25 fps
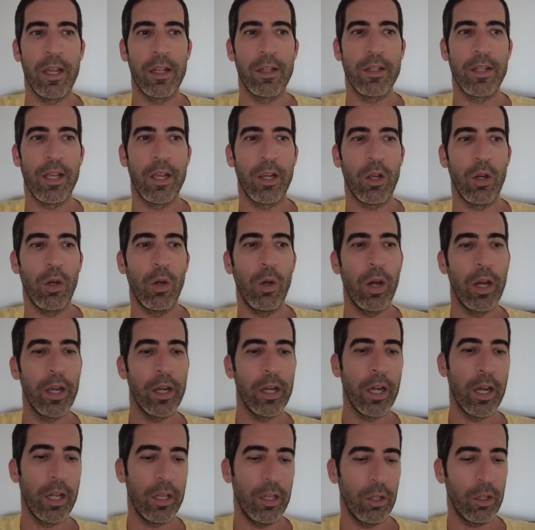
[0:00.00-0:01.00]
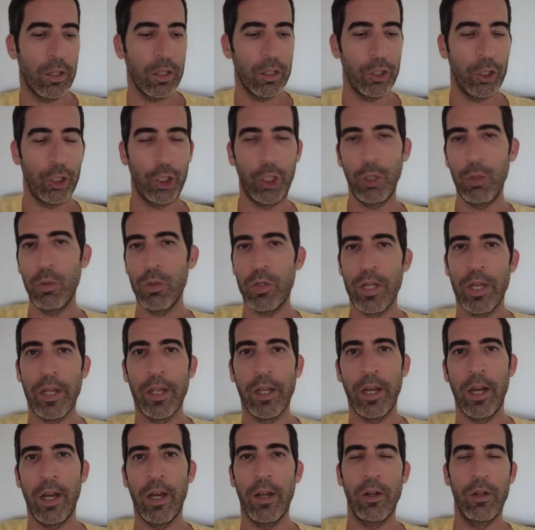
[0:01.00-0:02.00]
It's like, oh, look at the shoes I
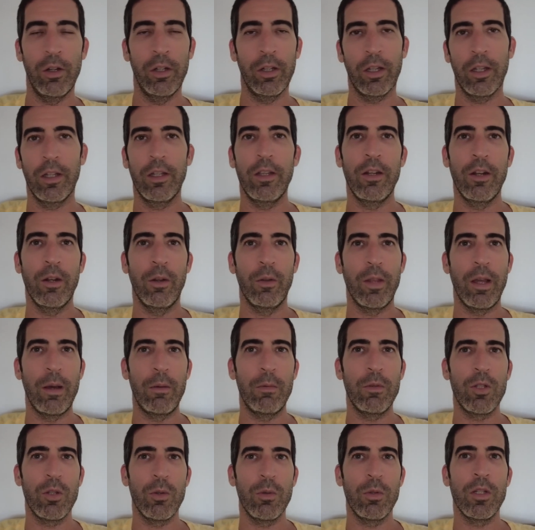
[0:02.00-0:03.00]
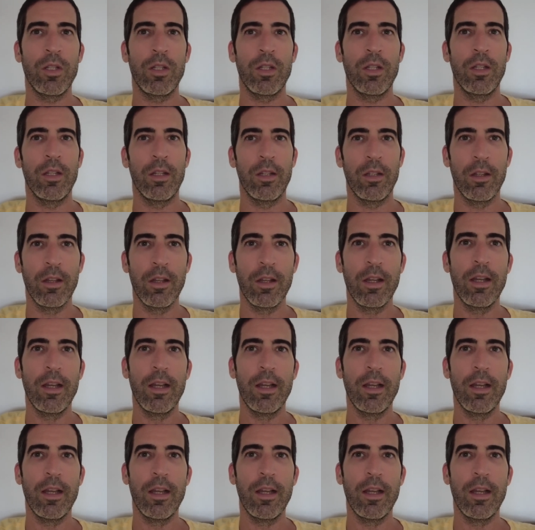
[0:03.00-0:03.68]
got, or look at, that was always the